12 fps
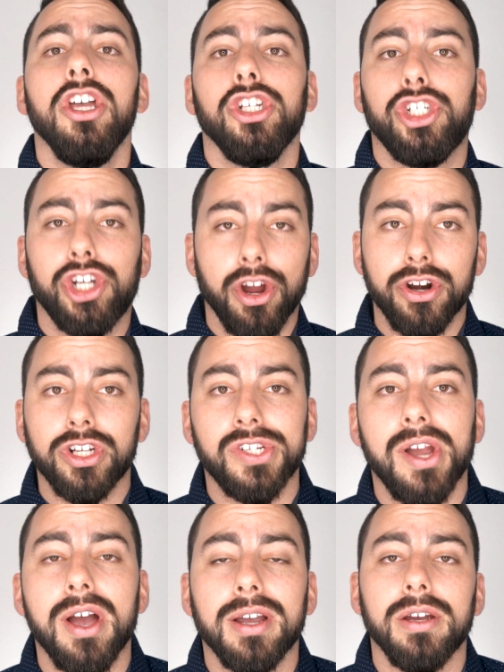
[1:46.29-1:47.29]

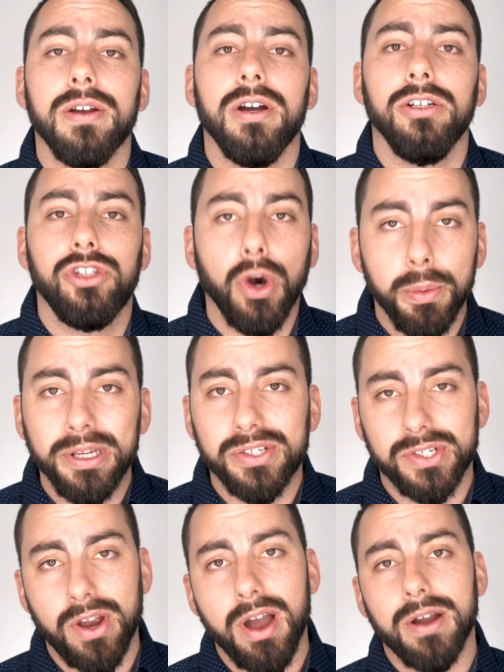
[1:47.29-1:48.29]
SHUTTERSTOCK, ADOBE
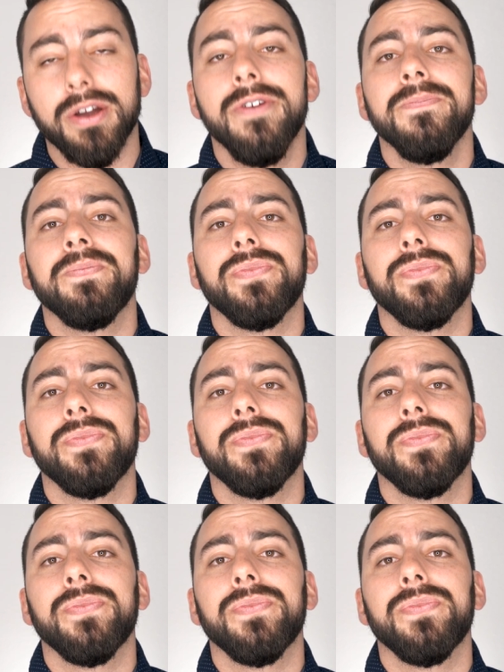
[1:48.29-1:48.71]
Stock,